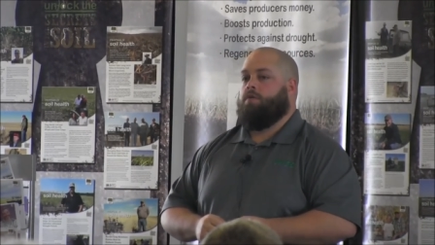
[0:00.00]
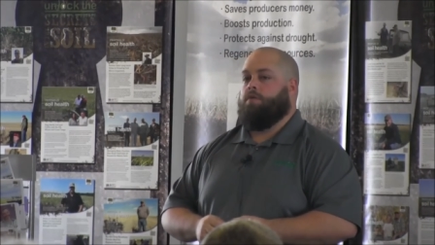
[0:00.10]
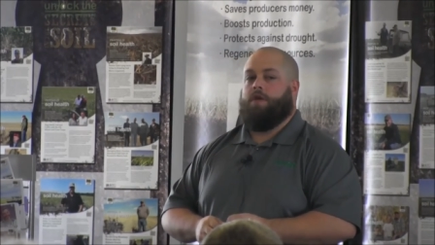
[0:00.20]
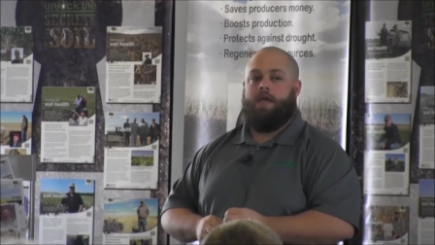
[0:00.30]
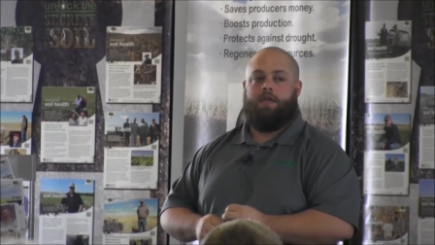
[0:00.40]
Well,
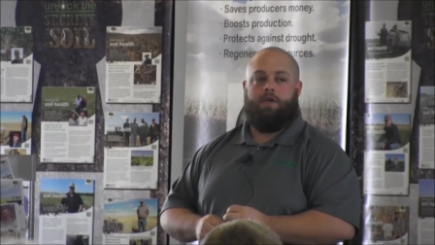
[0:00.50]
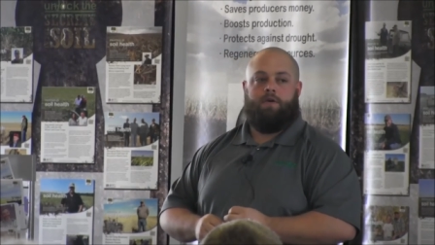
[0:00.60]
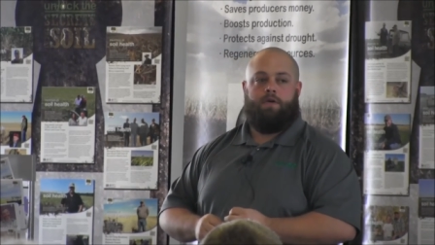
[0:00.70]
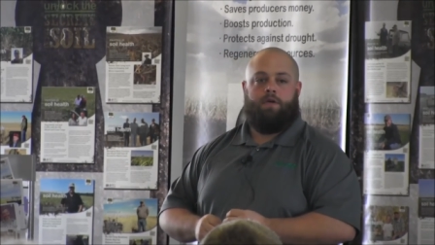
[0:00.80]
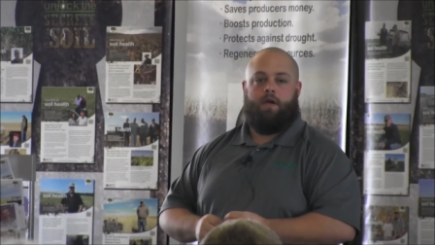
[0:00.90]
thank
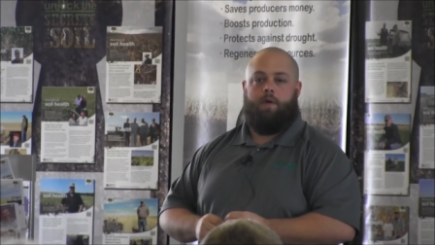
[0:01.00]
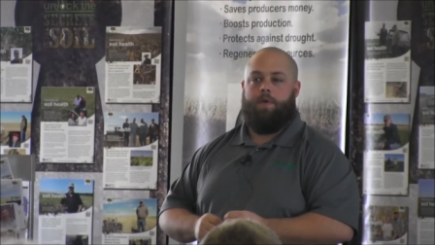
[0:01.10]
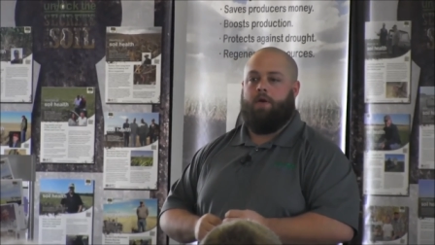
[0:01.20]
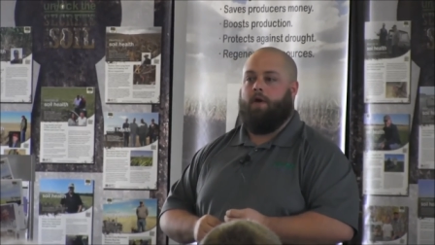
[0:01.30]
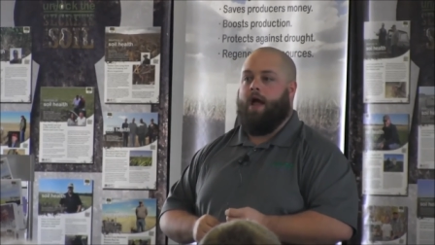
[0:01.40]
you. I'll
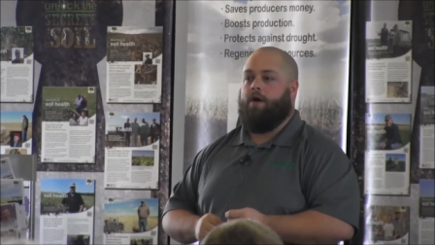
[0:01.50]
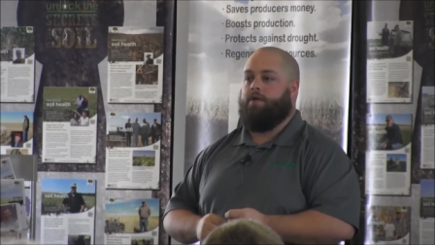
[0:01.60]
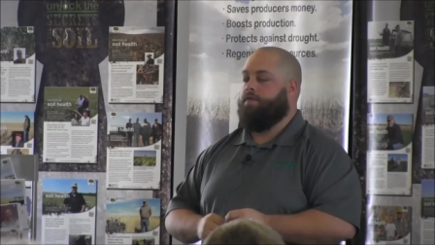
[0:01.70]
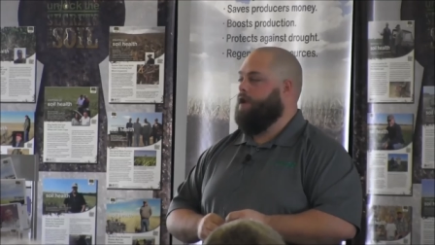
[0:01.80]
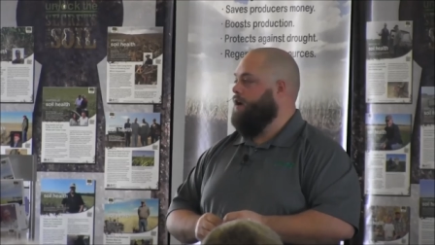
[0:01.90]
be around
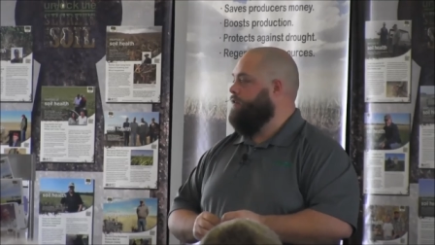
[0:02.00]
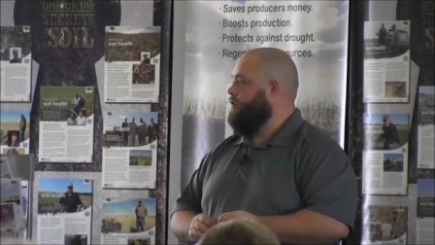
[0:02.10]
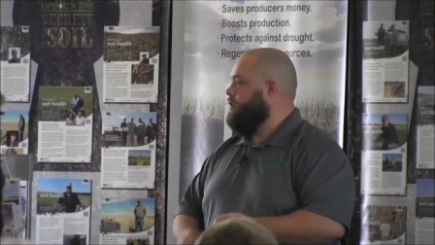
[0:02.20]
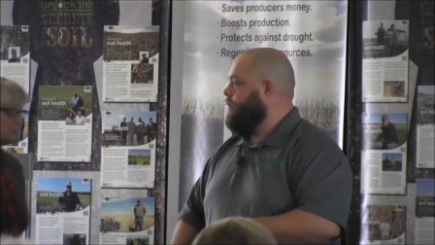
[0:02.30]
if you have other